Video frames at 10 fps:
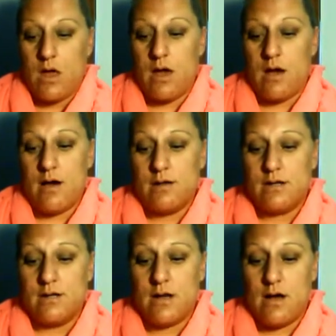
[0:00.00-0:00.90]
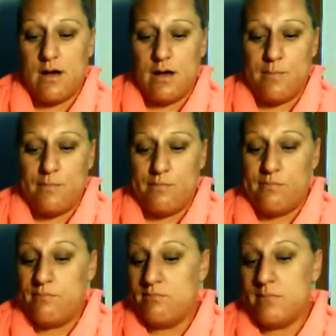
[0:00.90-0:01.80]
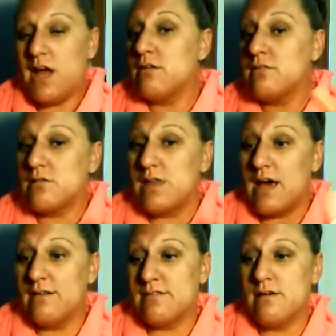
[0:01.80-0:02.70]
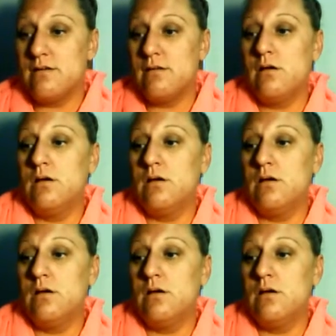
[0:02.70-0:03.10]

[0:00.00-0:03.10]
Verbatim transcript: and um, yeah, so that is it.